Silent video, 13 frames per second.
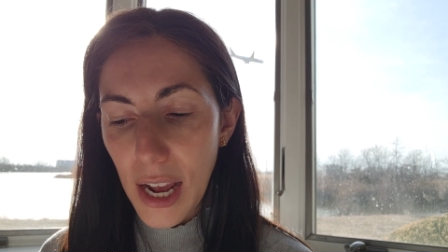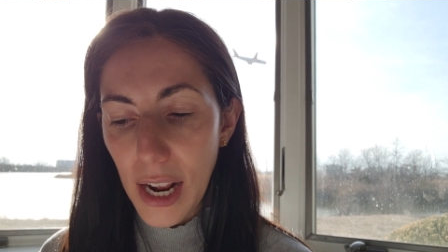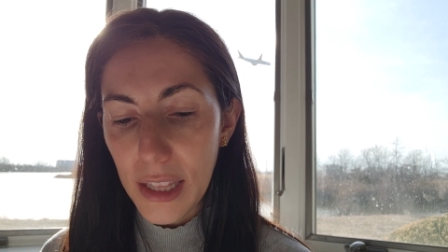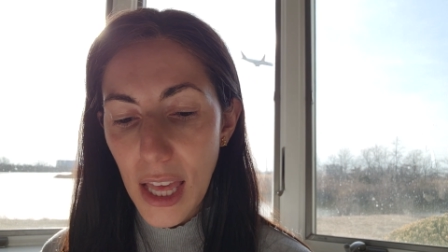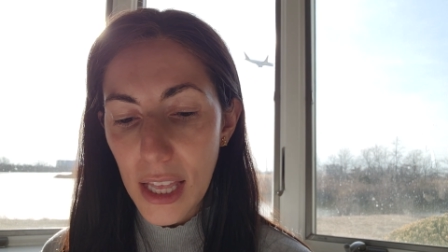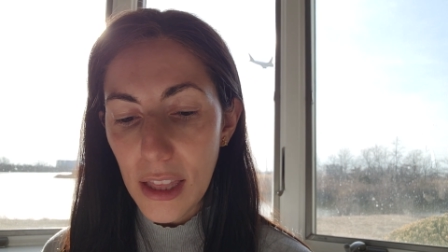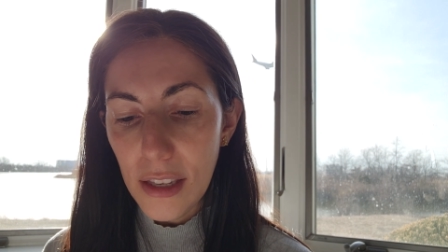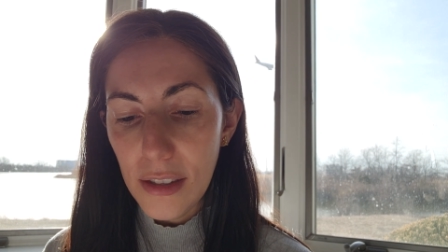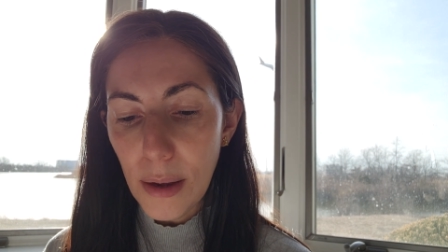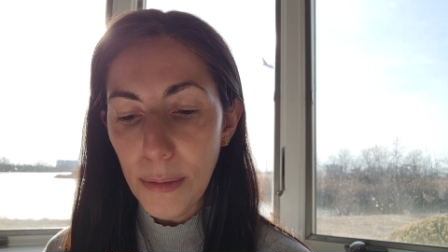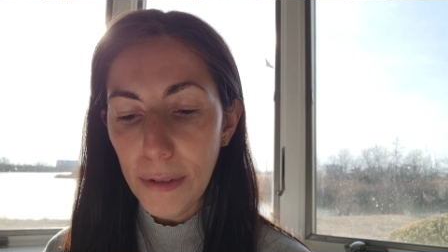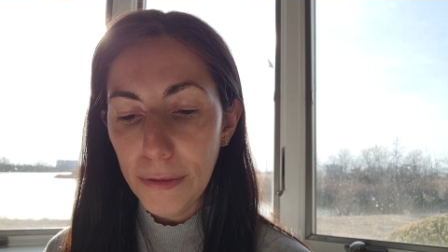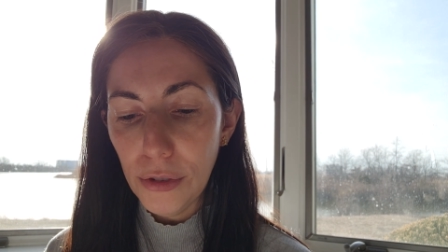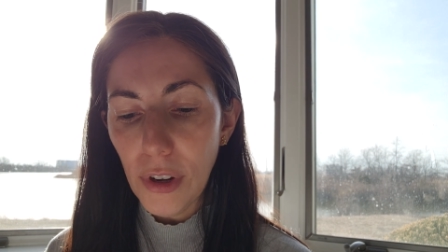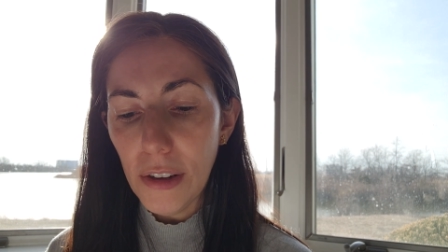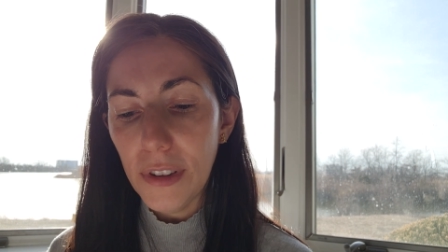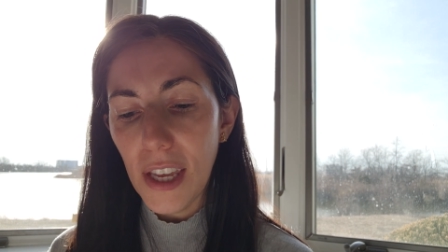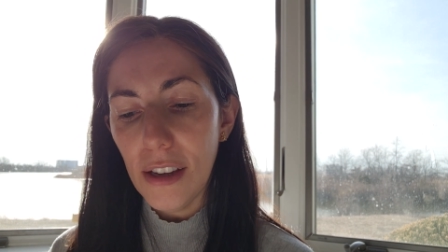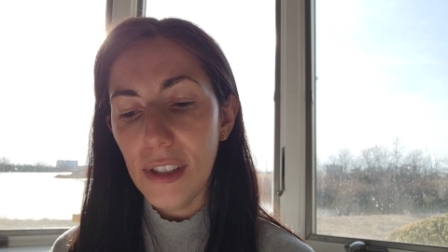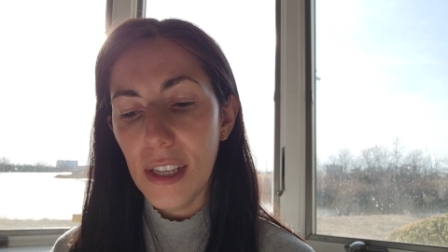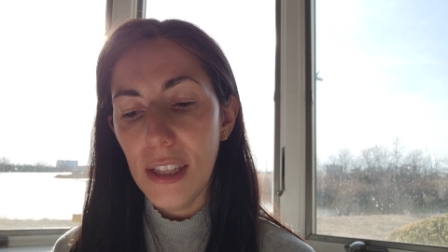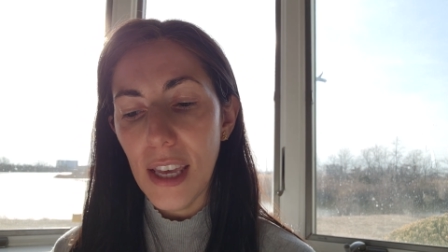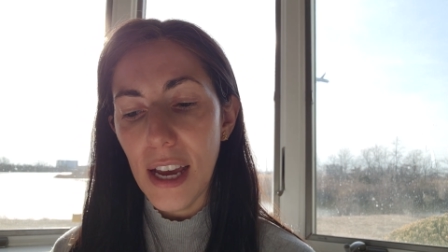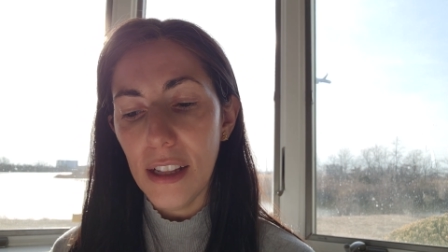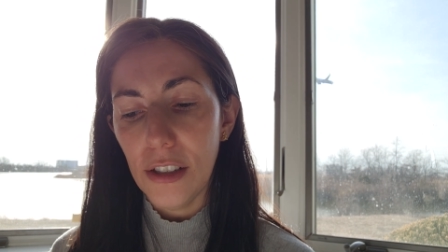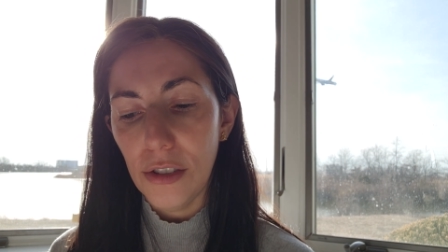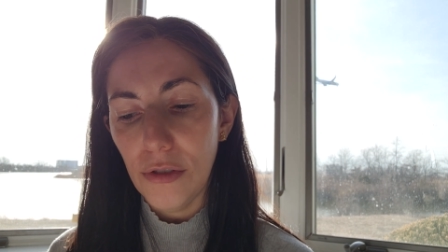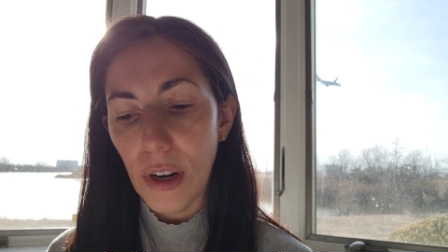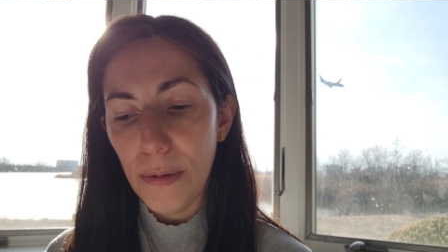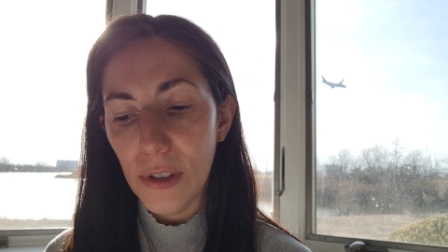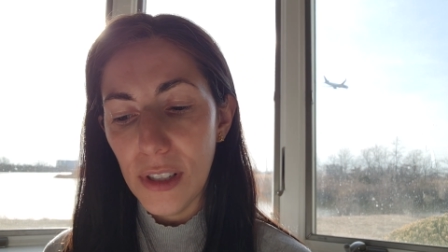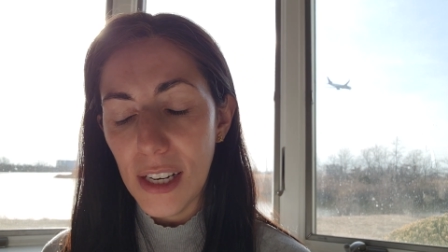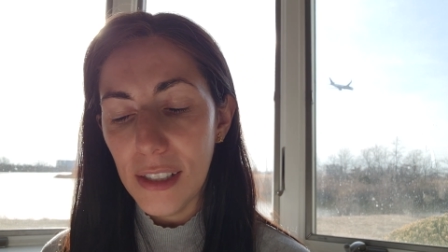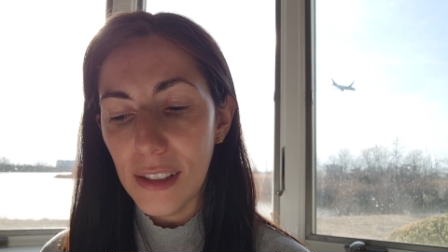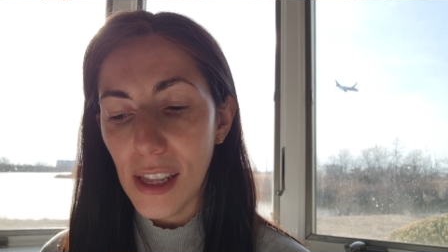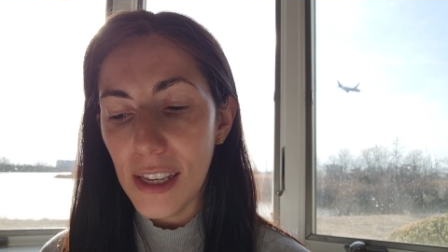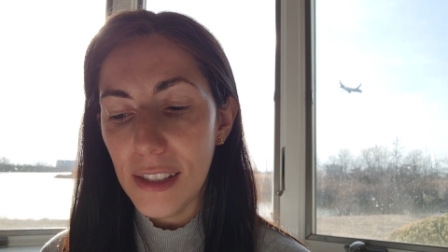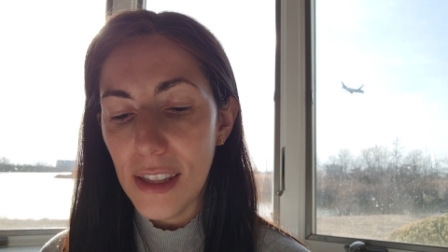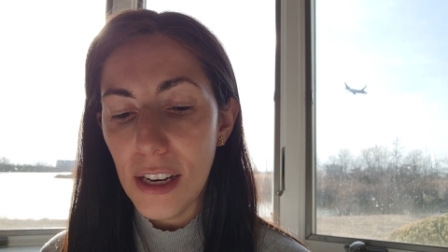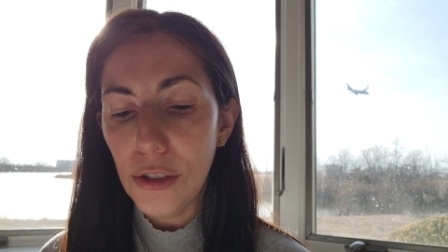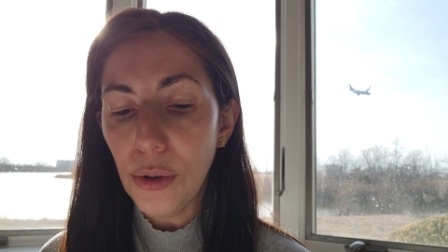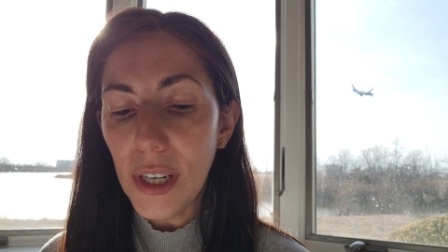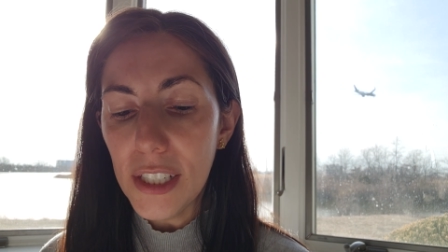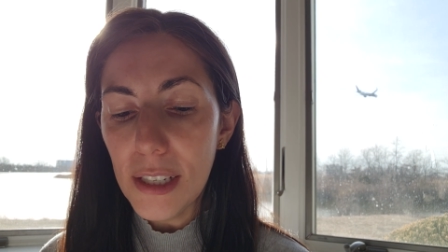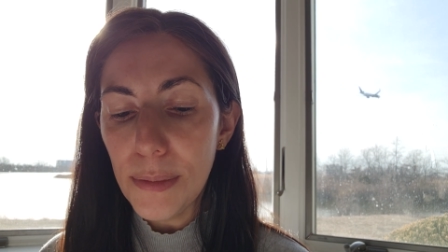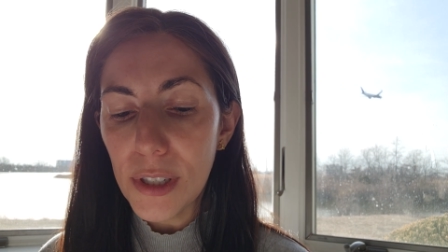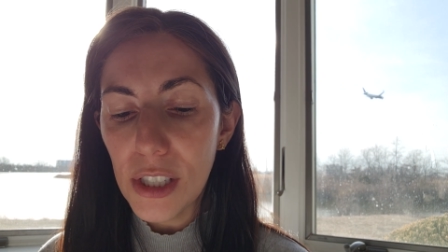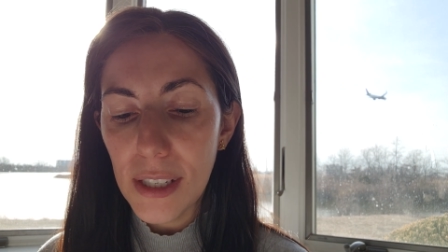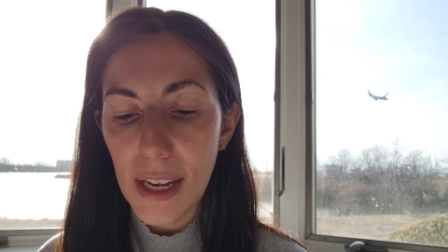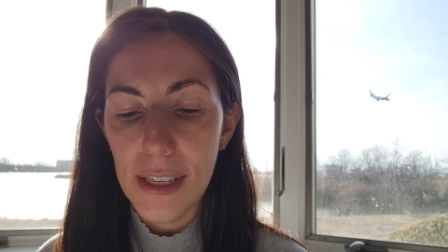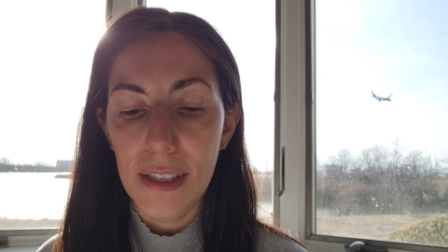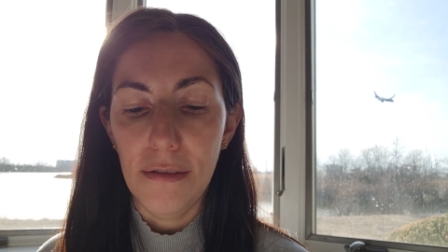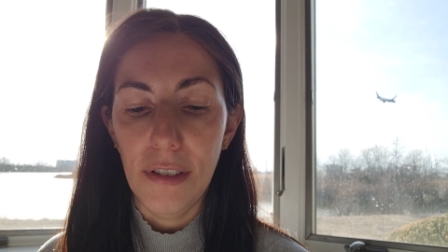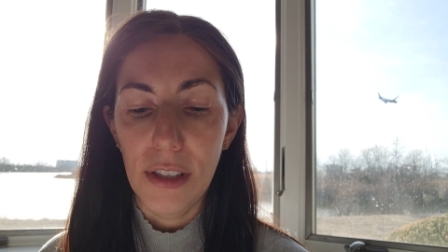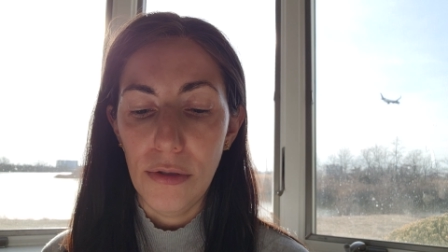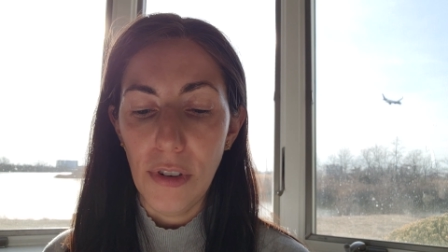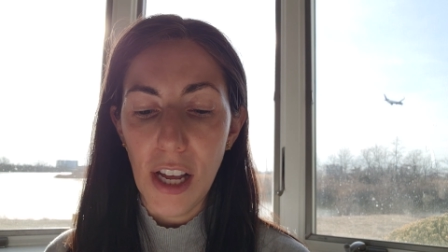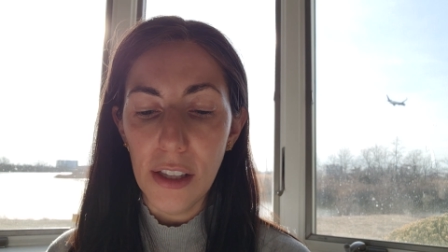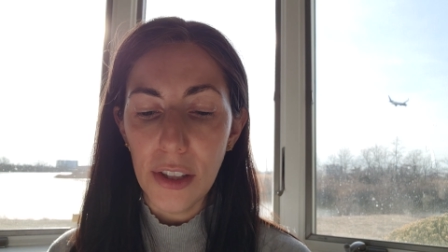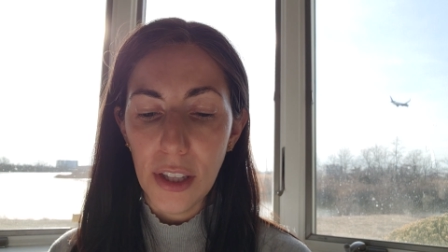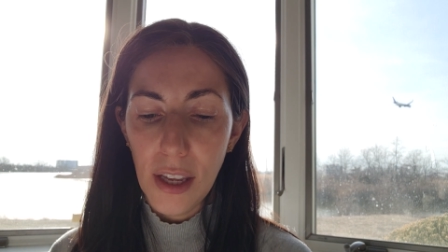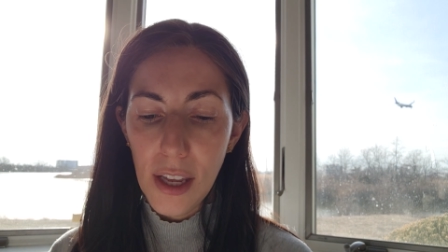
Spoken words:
and that the sum of $12,000 represents less than 20% of his wealth.